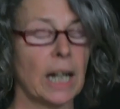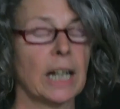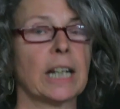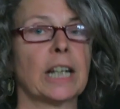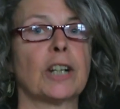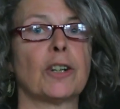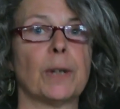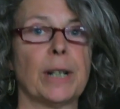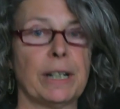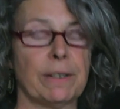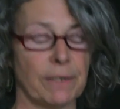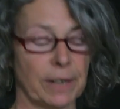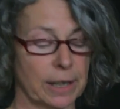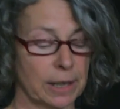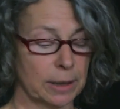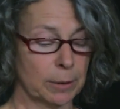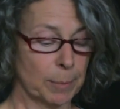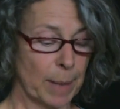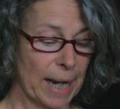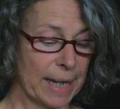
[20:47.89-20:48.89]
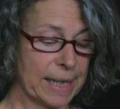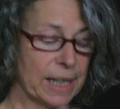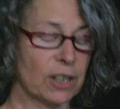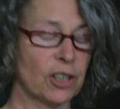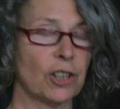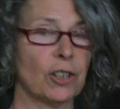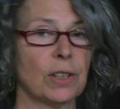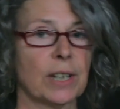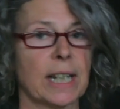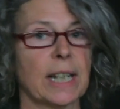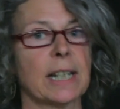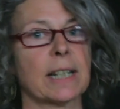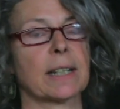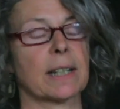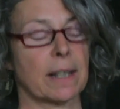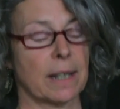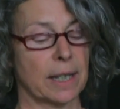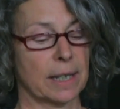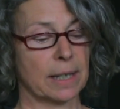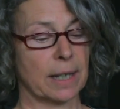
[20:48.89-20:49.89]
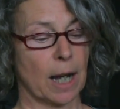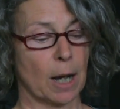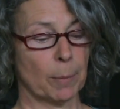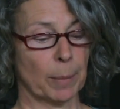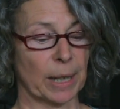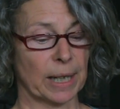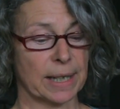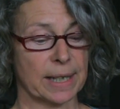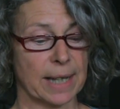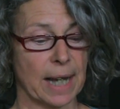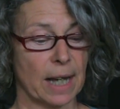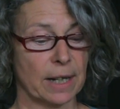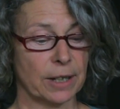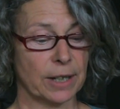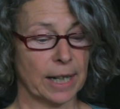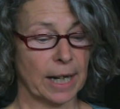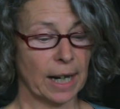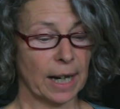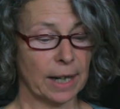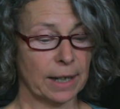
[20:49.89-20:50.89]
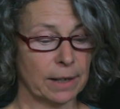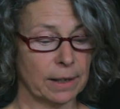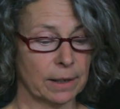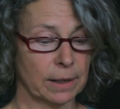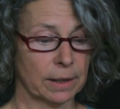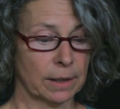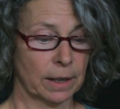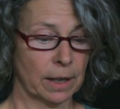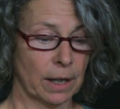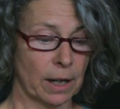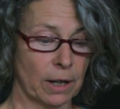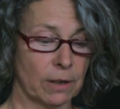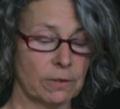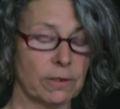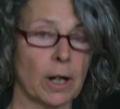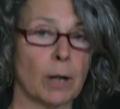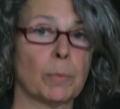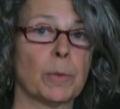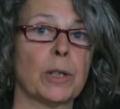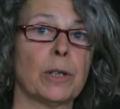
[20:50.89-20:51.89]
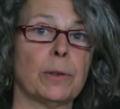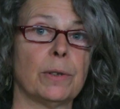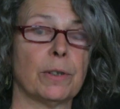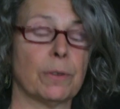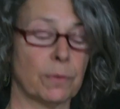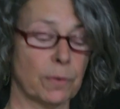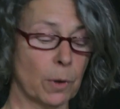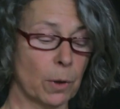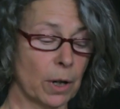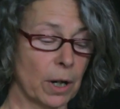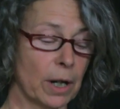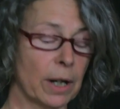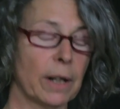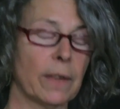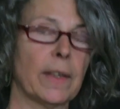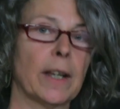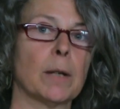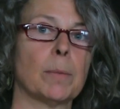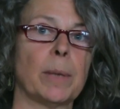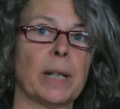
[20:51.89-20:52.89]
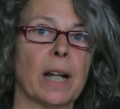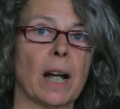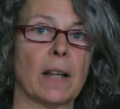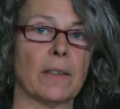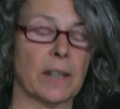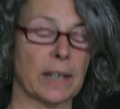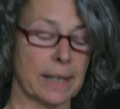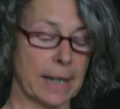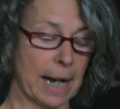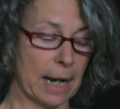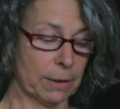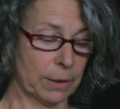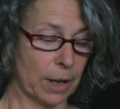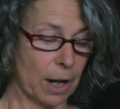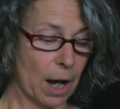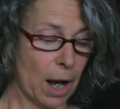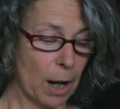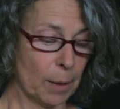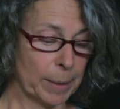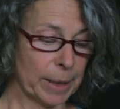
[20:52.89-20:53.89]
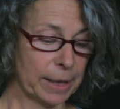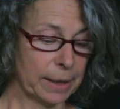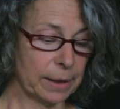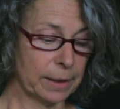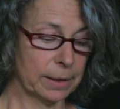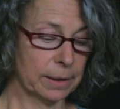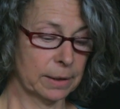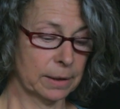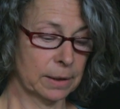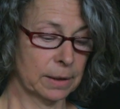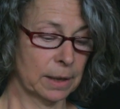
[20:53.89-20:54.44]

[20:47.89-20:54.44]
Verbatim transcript: in Greenfield, Massachusetts, this coming Saturday from 2 to 4. They'll be on the town common